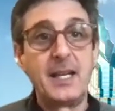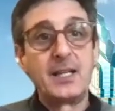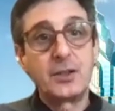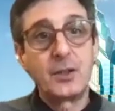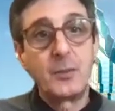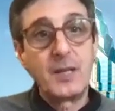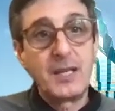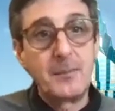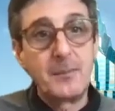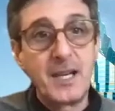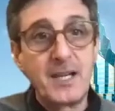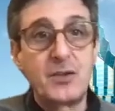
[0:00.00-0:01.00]
so we can
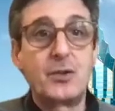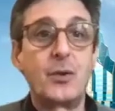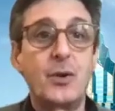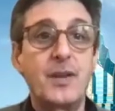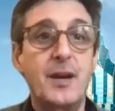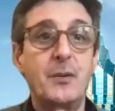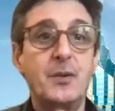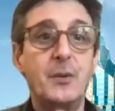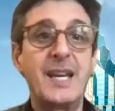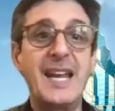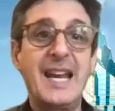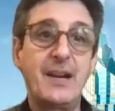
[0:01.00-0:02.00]
make sure that we're
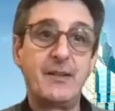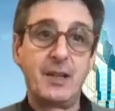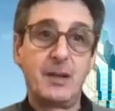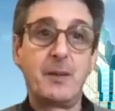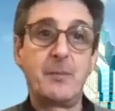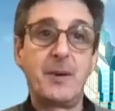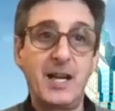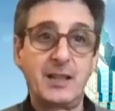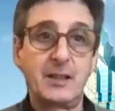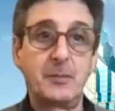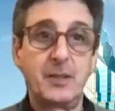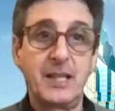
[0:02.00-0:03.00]
doing everything we
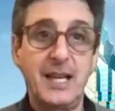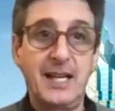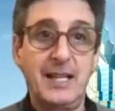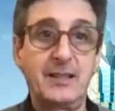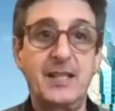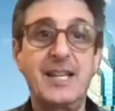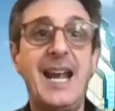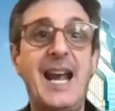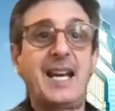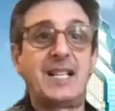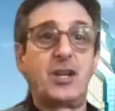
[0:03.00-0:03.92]
possibly can to catch